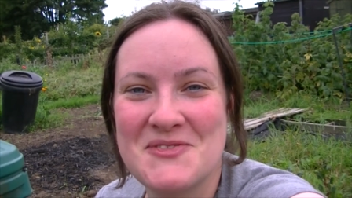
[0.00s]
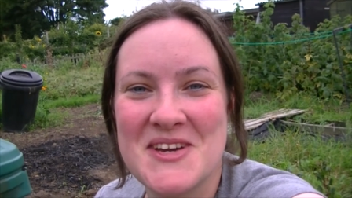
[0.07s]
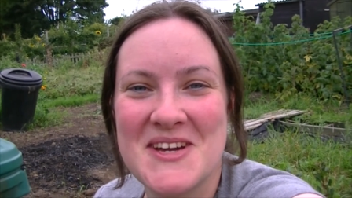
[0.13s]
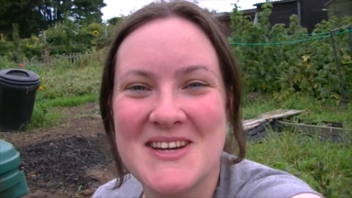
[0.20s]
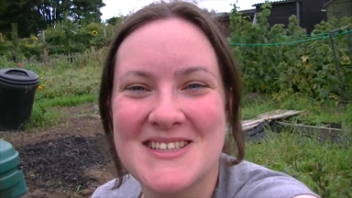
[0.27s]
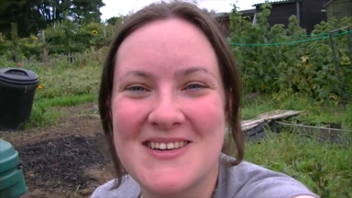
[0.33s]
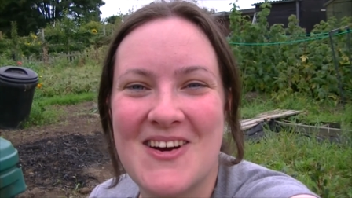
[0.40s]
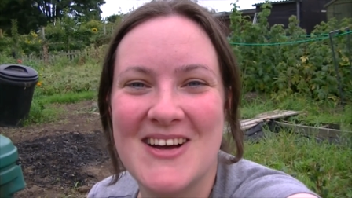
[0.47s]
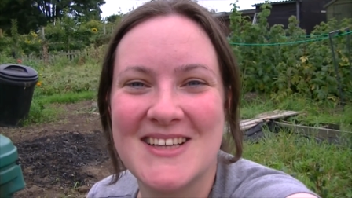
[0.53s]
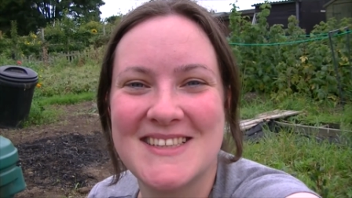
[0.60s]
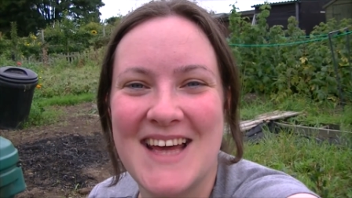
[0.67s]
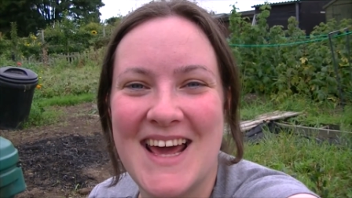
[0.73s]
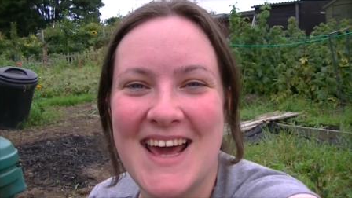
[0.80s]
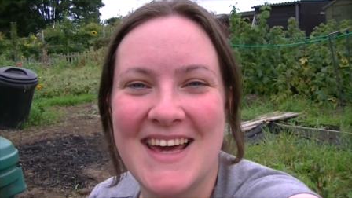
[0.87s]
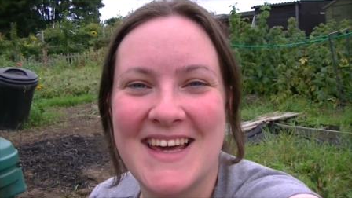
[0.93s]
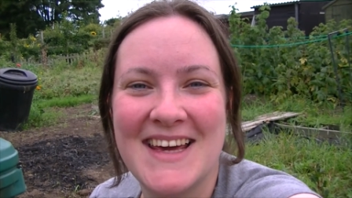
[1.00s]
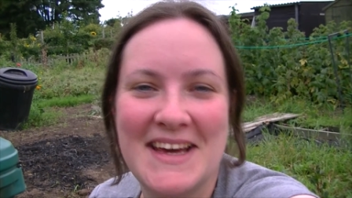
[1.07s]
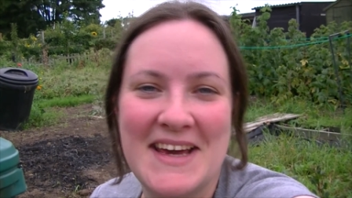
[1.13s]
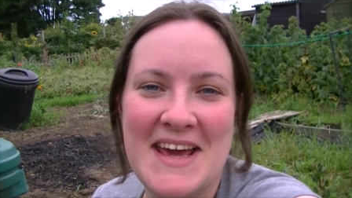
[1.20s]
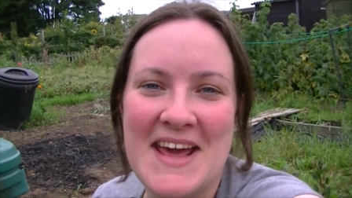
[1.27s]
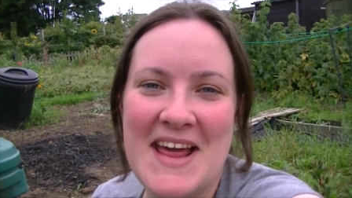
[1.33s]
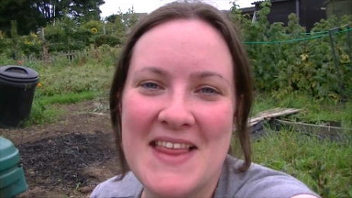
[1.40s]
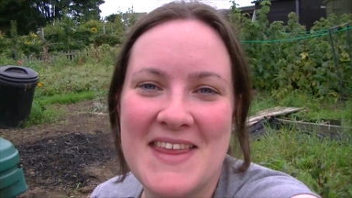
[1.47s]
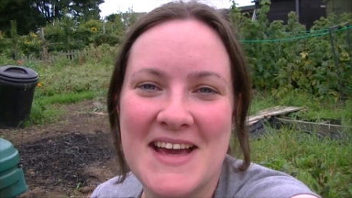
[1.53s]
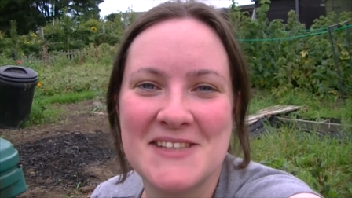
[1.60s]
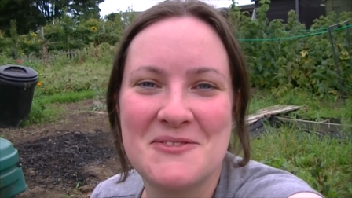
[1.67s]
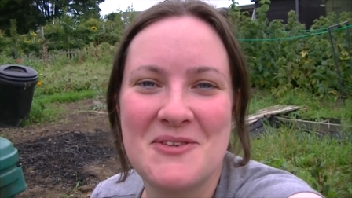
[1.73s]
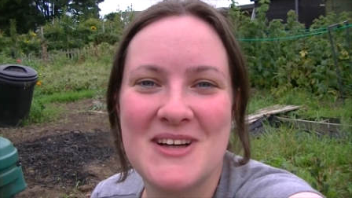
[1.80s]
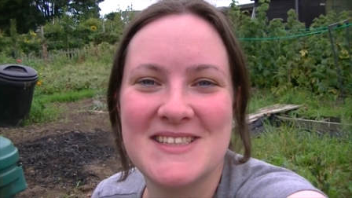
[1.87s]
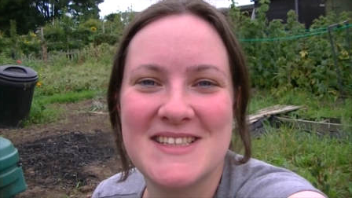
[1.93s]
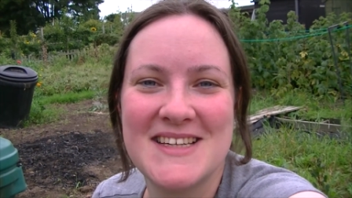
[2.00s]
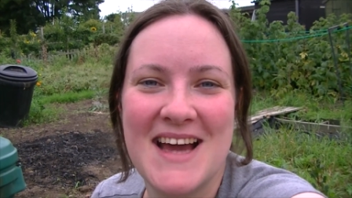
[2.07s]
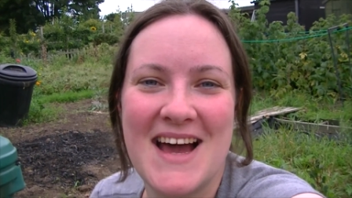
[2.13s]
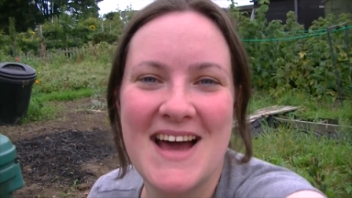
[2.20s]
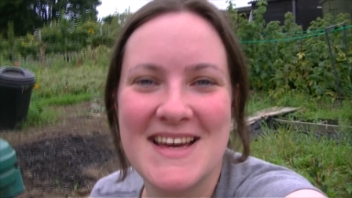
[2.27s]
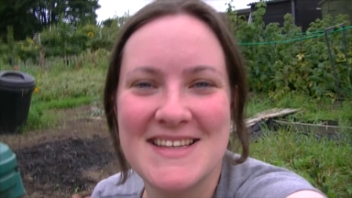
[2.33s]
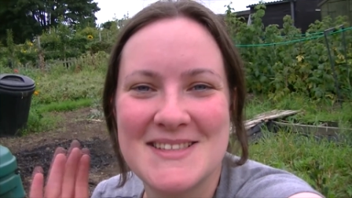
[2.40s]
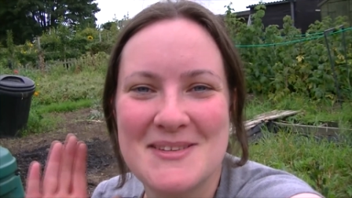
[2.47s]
Fingers crossed, hey? Thanks for watching guys,